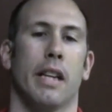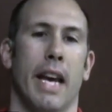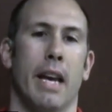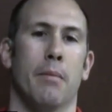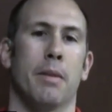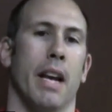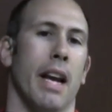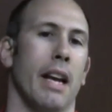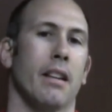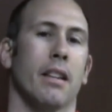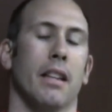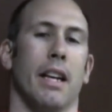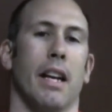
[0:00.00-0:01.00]
camps
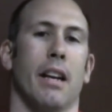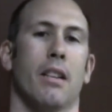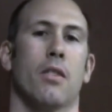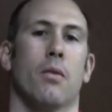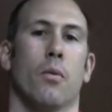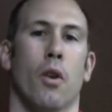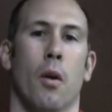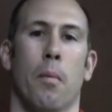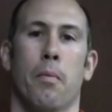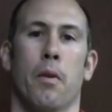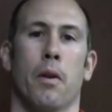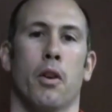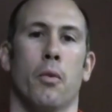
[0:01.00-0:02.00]
and clinics were
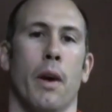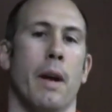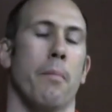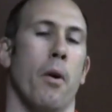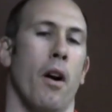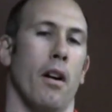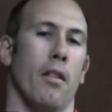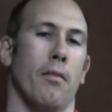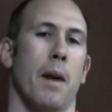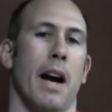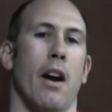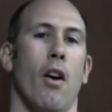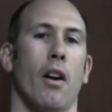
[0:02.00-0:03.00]
a, a great part
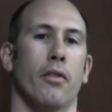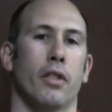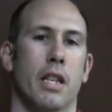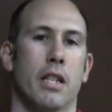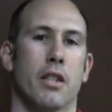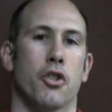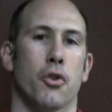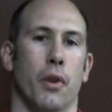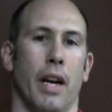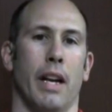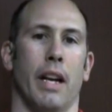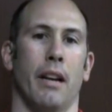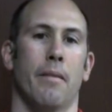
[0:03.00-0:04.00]
of my off-season
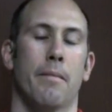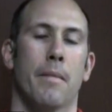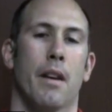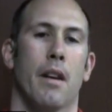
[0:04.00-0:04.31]
training.